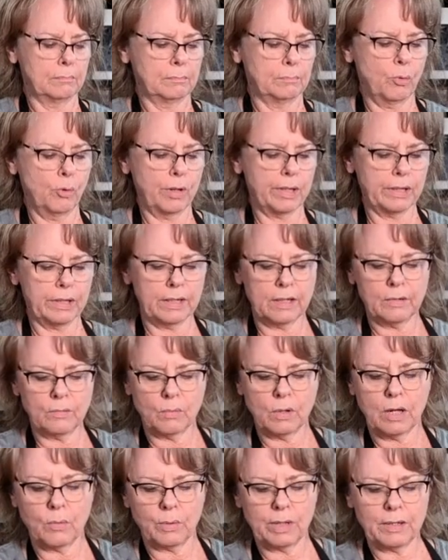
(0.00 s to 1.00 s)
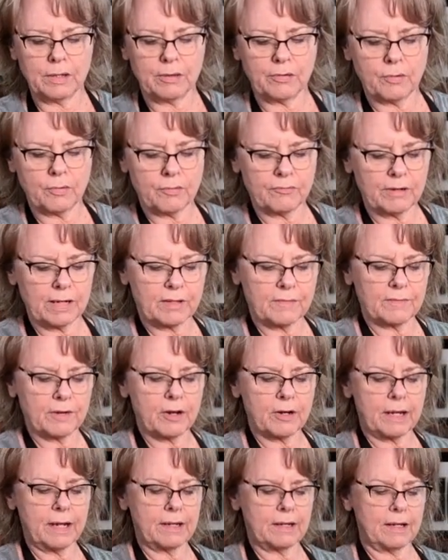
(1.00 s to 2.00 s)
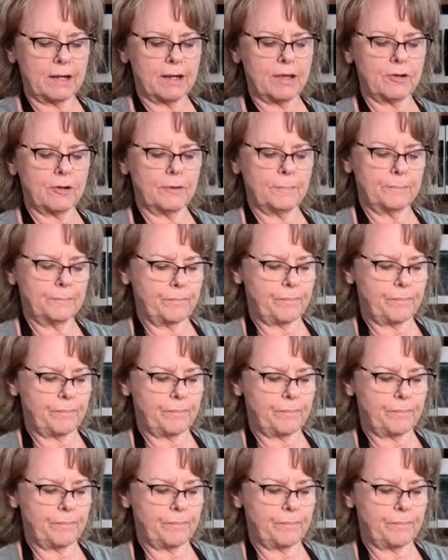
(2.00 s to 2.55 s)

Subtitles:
boiling while we throw the rest of our cake together.